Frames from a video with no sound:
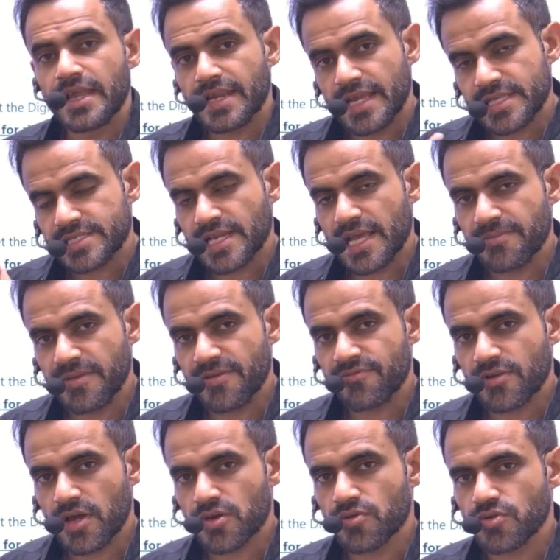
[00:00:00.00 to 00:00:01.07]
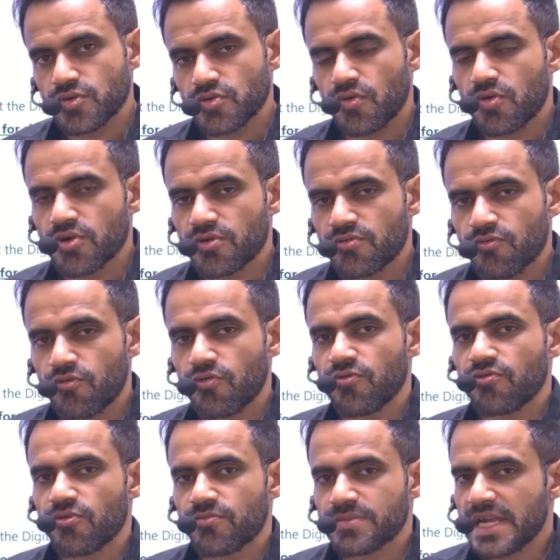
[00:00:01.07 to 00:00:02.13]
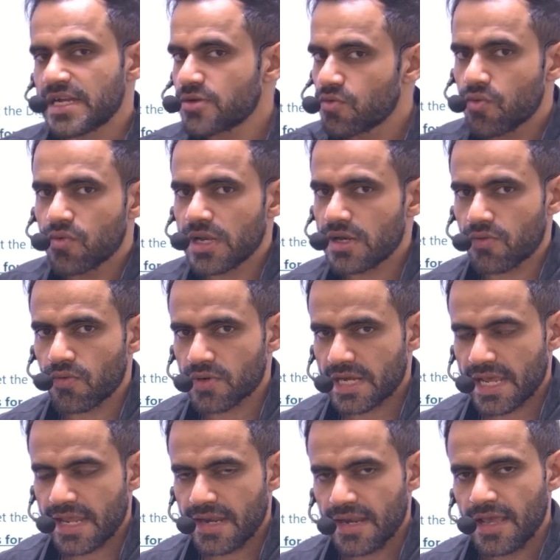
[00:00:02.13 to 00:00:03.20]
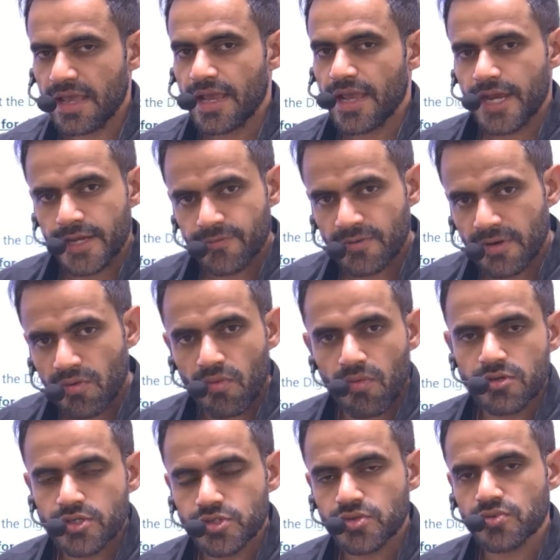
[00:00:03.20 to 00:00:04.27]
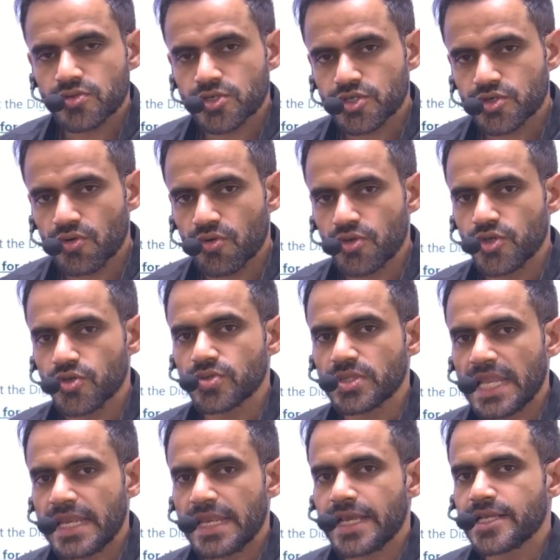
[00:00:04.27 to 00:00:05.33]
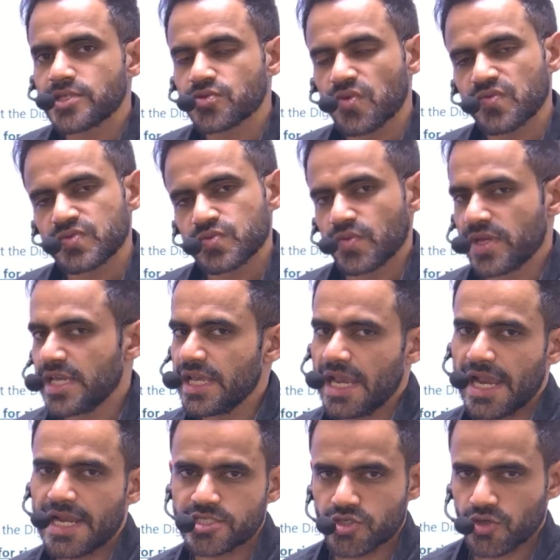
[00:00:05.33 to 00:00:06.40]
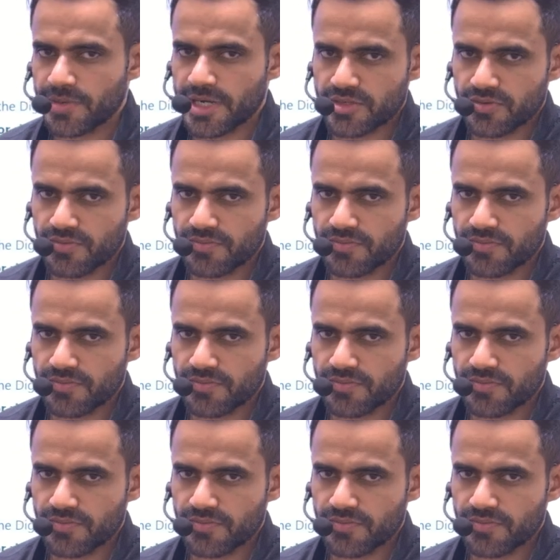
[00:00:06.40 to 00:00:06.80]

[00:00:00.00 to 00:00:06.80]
Next time if you are going to order food from that Google hotel, it will also show you the links of Swiggy and Zomato.